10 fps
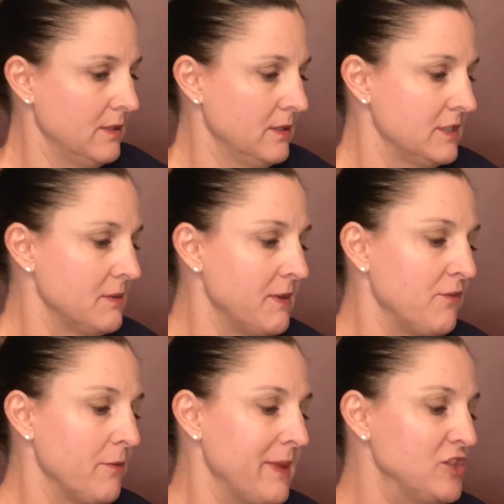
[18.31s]
Some
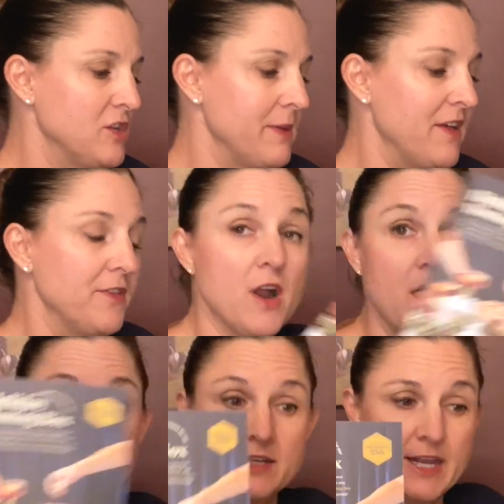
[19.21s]
information about their
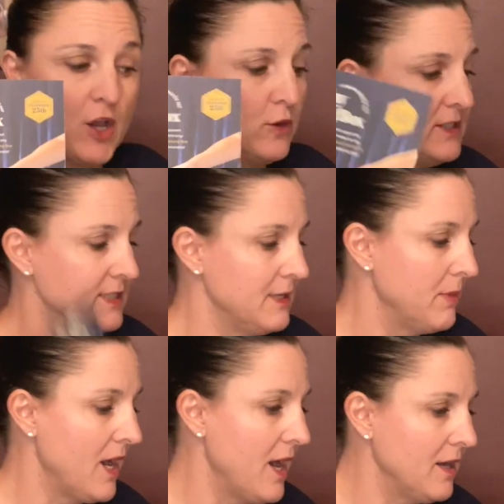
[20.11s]
holiday hosting
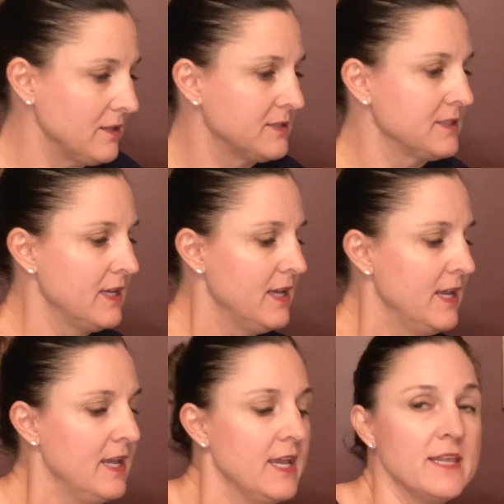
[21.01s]
box.
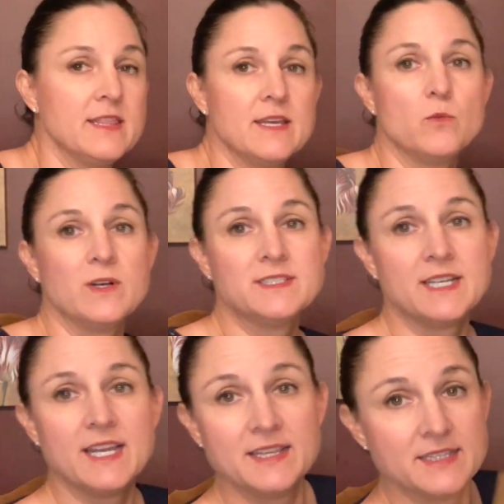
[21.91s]
And then once
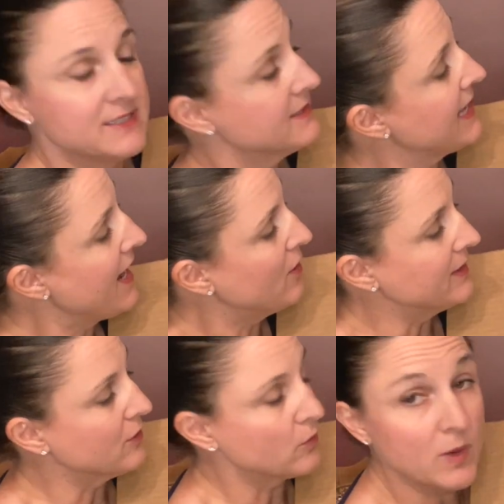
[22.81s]
again, this is how it
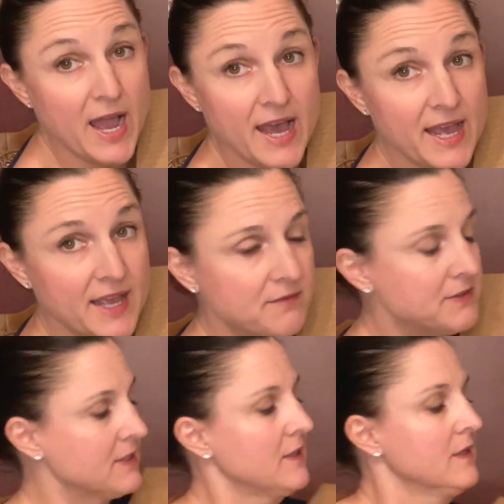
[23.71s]
arrives.